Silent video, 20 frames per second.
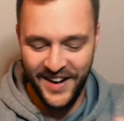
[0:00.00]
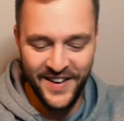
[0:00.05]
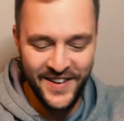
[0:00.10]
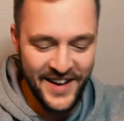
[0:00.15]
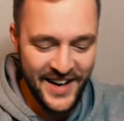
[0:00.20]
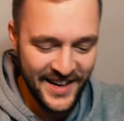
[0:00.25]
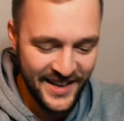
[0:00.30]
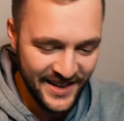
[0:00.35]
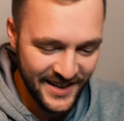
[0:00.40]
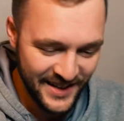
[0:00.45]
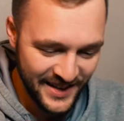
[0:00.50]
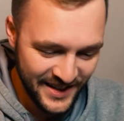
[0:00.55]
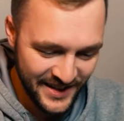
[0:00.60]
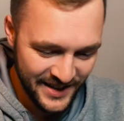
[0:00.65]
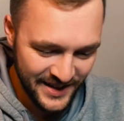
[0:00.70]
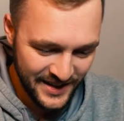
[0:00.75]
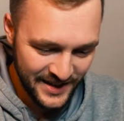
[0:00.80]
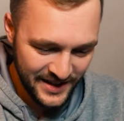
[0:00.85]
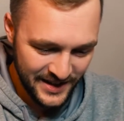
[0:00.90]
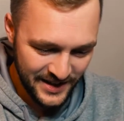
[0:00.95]
All right.
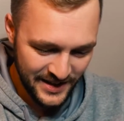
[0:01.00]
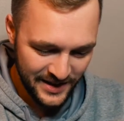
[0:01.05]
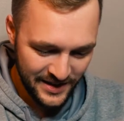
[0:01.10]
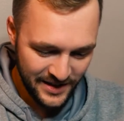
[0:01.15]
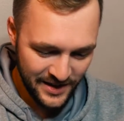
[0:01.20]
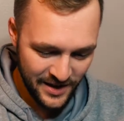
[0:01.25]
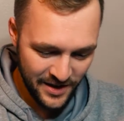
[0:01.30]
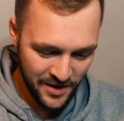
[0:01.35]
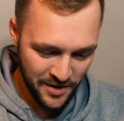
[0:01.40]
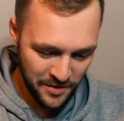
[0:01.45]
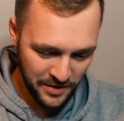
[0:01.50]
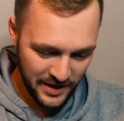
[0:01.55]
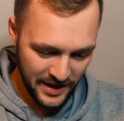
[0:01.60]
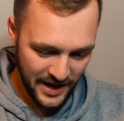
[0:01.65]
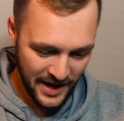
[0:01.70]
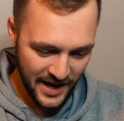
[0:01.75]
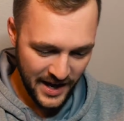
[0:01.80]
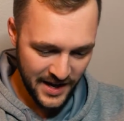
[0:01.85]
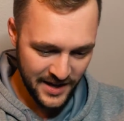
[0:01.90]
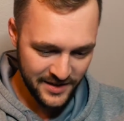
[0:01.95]

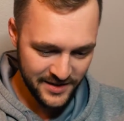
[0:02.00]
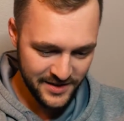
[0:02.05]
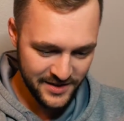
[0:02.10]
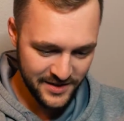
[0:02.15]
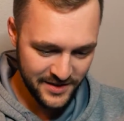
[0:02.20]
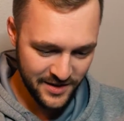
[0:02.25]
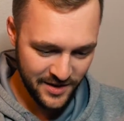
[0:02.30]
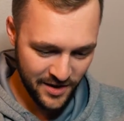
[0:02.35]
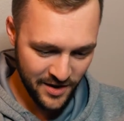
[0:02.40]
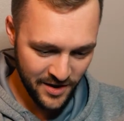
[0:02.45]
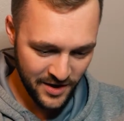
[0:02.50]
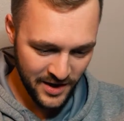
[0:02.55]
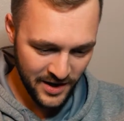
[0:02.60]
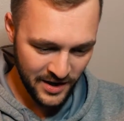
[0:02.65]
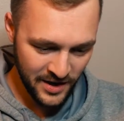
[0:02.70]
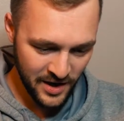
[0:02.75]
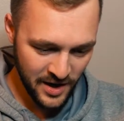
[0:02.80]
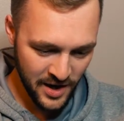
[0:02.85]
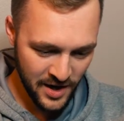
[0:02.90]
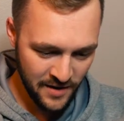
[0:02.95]
Okay,
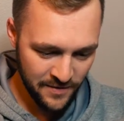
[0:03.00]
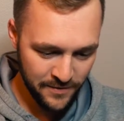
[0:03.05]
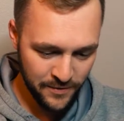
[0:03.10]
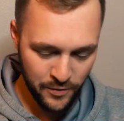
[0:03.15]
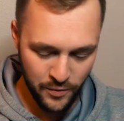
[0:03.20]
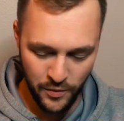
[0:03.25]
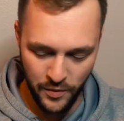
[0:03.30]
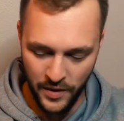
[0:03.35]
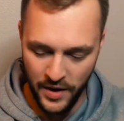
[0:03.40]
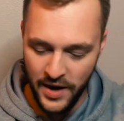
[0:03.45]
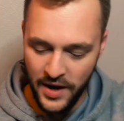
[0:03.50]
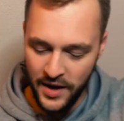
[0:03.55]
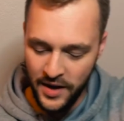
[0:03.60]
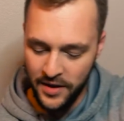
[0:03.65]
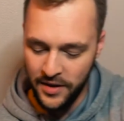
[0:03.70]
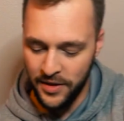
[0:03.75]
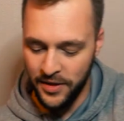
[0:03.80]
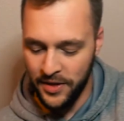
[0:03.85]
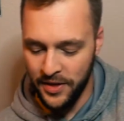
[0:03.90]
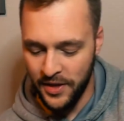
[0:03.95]
starting off
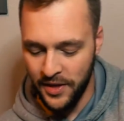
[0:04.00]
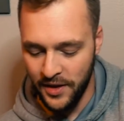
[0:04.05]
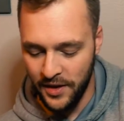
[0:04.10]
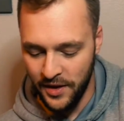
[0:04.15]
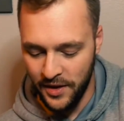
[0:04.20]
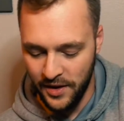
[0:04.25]
with...